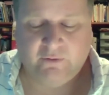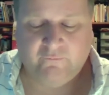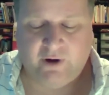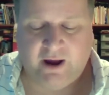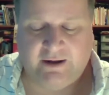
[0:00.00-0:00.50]

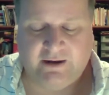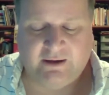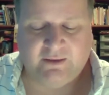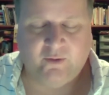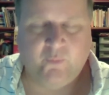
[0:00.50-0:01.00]
for editing,
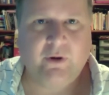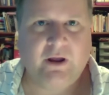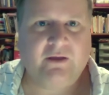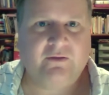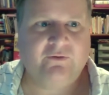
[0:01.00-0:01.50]
and they're
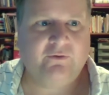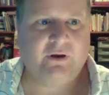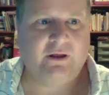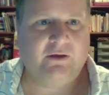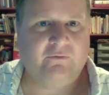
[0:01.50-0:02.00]
pretty
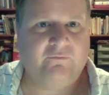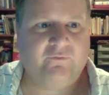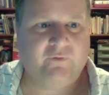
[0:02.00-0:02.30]
intuitive.